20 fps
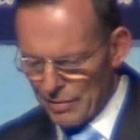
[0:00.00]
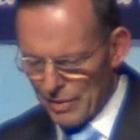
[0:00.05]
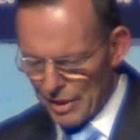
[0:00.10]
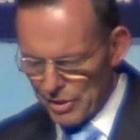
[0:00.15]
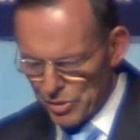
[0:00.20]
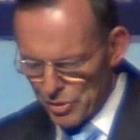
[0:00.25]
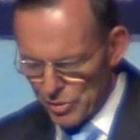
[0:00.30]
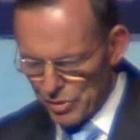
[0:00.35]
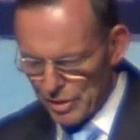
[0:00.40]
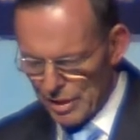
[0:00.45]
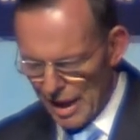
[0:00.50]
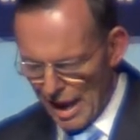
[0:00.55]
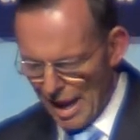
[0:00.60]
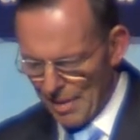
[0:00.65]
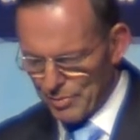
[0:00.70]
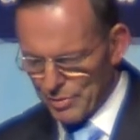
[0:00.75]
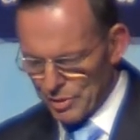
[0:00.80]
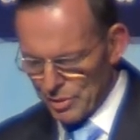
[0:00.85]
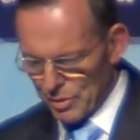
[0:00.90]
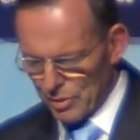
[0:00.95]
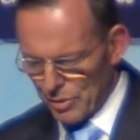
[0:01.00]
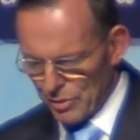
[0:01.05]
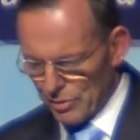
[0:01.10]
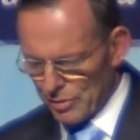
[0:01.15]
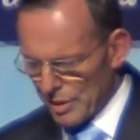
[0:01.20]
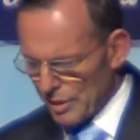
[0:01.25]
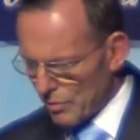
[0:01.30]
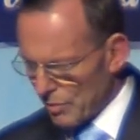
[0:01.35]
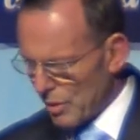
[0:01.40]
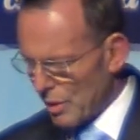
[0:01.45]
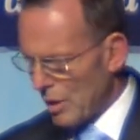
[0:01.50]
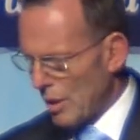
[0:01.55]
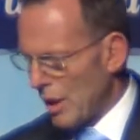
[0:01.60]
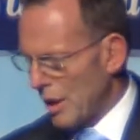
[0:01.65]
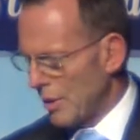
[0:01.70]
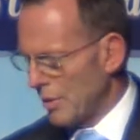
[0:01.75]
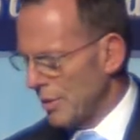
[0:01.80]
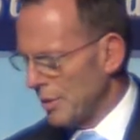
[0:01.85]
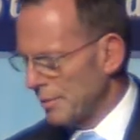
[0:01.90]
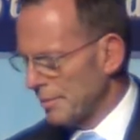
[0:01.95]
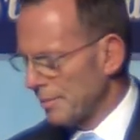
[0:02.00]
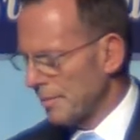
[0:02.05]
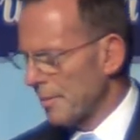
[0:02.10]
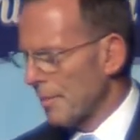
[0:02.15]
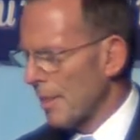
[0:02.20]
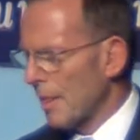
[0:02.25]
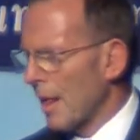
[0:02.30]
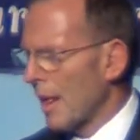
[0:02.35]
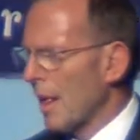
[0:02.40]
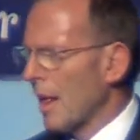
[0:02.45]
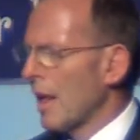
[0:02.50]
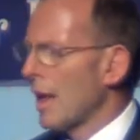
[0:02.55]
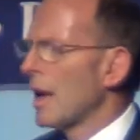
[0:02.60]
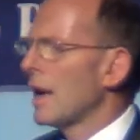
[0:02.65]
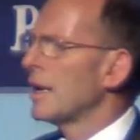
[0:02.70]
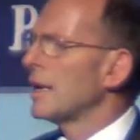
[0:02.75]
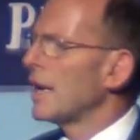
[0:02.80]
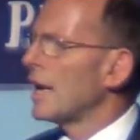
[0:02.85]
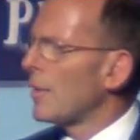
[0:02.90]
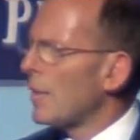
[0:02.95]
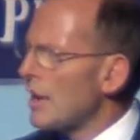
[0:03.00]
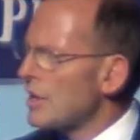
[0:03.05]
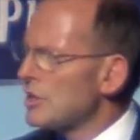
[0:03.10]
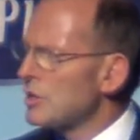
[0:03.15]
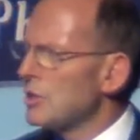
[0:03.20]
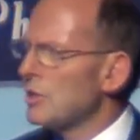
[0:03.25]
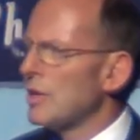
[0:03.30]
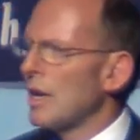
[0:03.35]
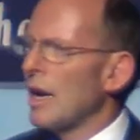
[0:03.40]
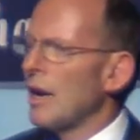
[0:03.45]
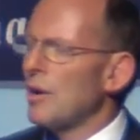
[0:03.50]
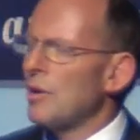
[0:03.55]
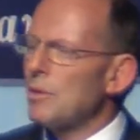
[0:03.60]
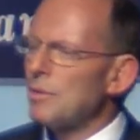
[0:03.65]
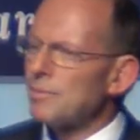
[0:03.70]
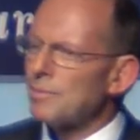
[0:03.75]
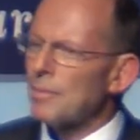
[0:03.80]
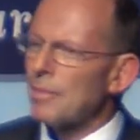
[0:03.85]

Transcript: that you can absolutely rely on. Now, as you know,